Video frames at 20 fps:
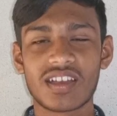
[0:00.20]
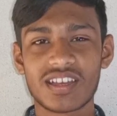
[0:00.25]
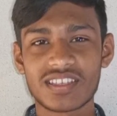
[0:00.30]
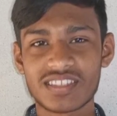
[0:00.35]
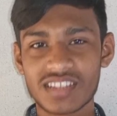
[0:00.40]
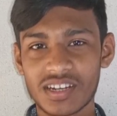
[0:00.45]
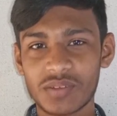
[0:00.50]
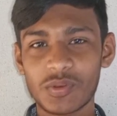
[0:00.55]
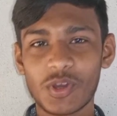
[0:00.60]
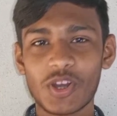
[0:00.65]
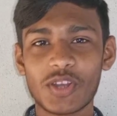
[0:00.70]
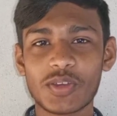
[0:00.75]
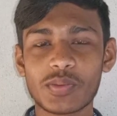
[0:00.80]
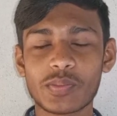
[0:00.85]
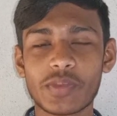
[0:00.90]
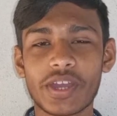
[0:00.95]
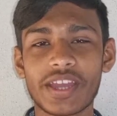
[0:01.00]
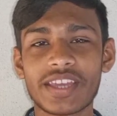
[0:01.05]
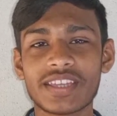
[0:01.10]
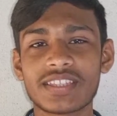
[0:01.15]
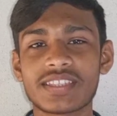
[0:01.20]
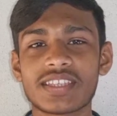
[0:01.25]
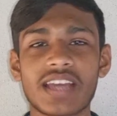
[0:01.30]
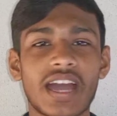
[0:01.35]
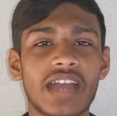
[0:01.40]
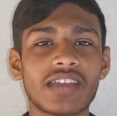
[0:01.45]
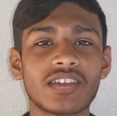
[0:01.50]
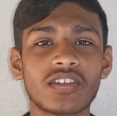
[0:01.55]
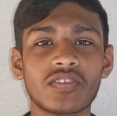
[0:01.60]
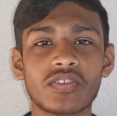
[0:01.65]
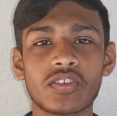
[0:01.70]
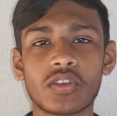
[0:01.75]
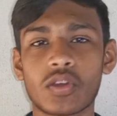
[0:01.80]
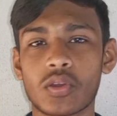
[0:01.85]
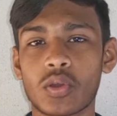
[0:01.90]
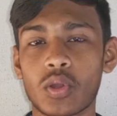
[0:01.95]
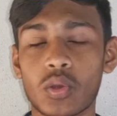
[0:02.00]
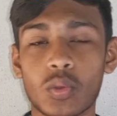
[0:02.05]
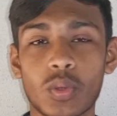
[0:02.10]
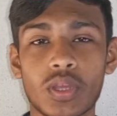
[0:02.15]
Assalamualaikum guys, I hope you are
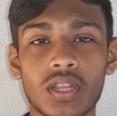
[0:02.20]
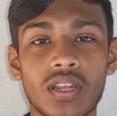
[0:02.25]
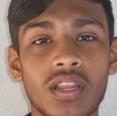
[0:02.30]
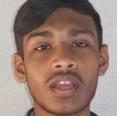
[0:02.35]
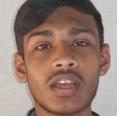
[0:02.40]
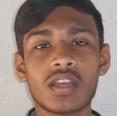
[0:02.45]
all well.